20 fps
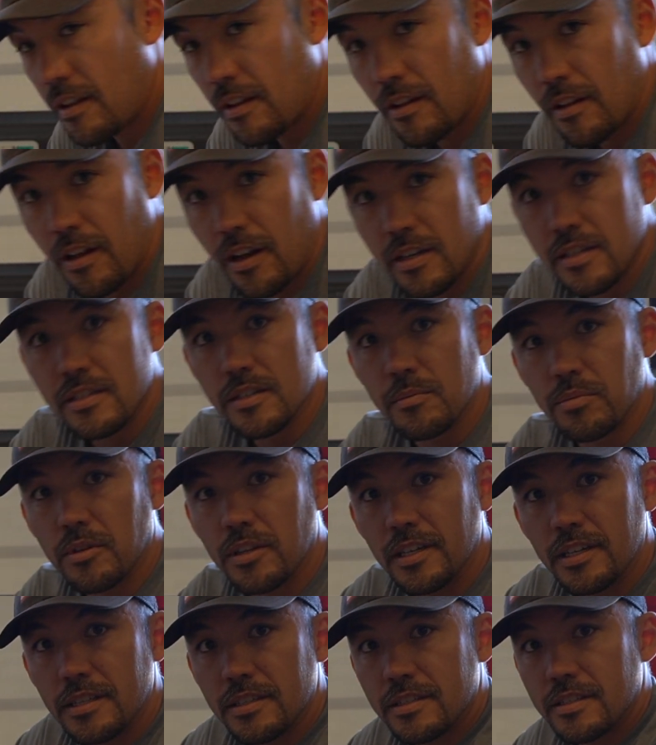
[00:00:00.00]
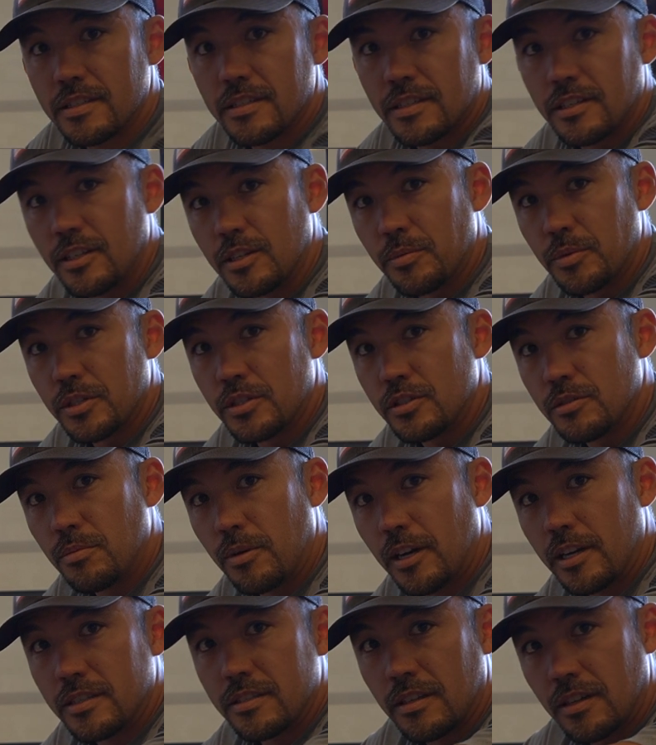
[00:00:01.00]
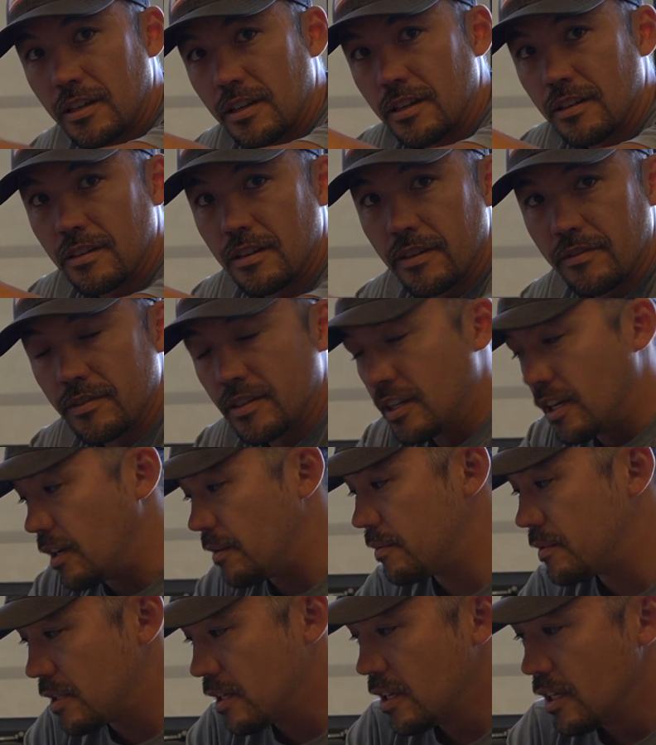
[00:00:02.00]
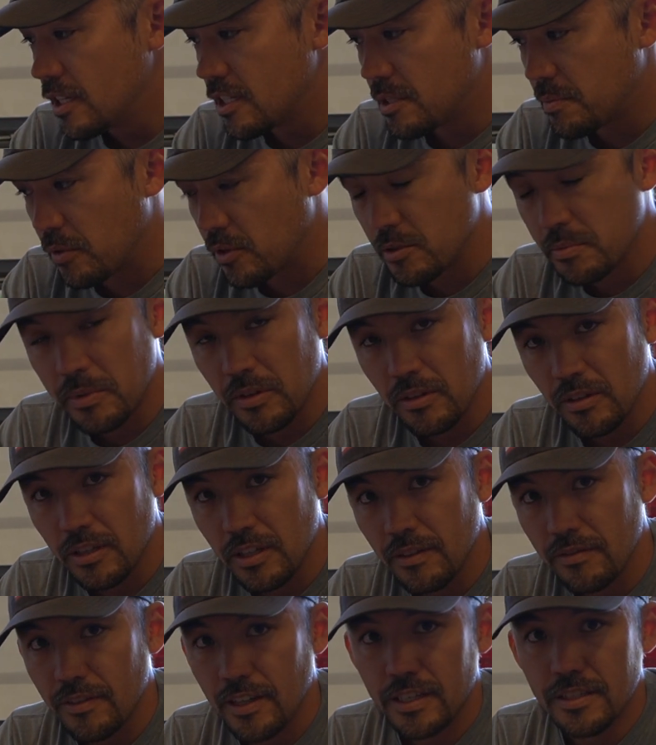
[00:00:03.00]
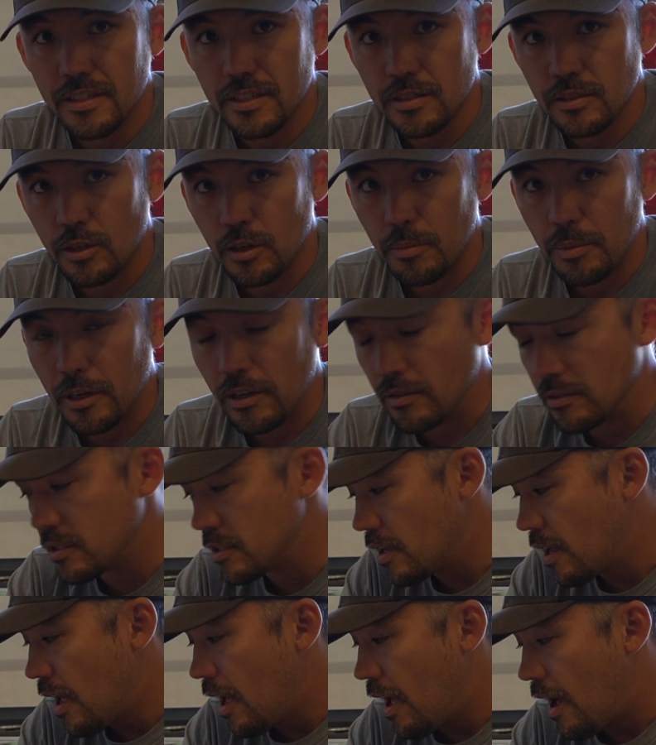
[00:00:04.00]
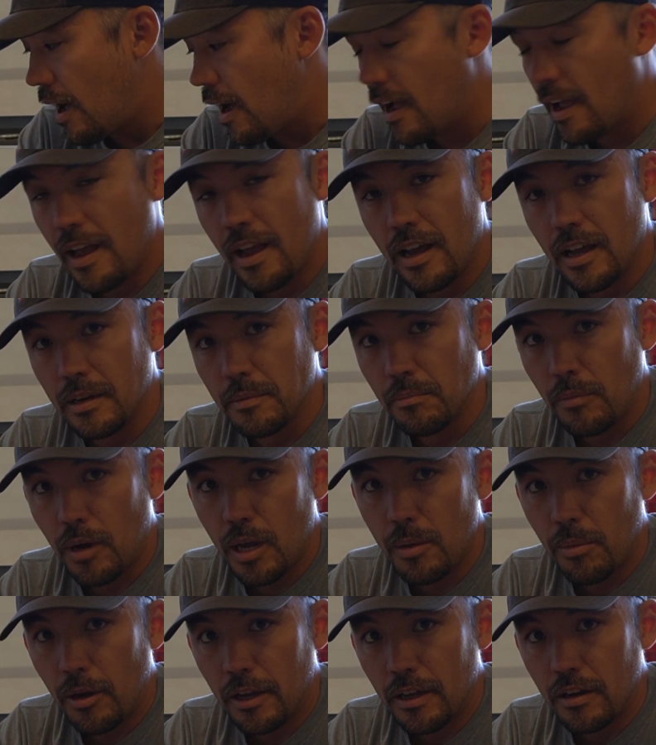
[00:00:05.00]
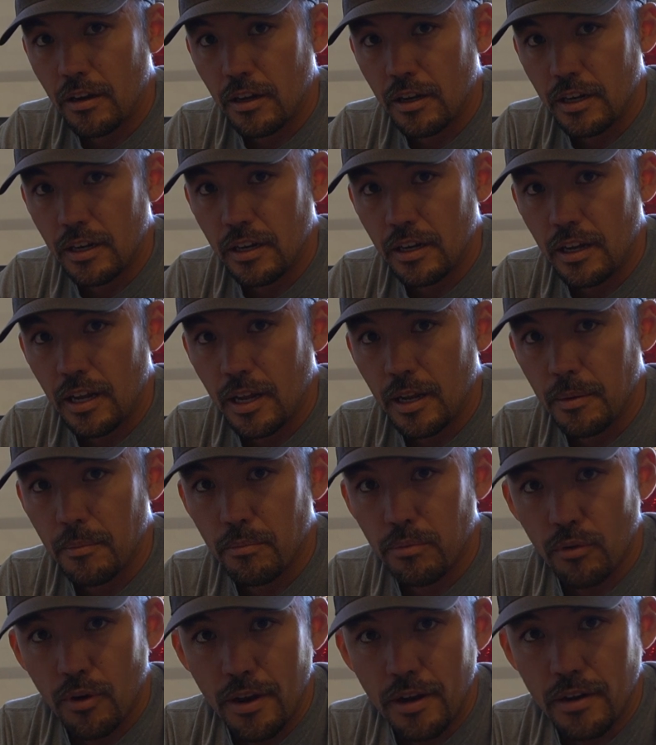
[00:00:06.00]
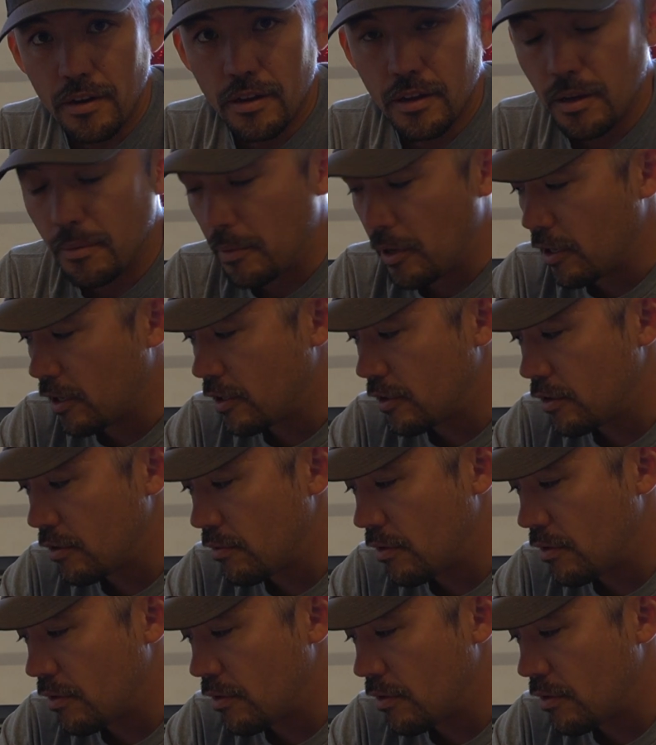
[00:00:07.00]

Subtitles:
locks into place, you put two bikes on it, lift it up, it's supposed to be able to lift like 600 pounds. I had my bike on it and Brent, American Dirt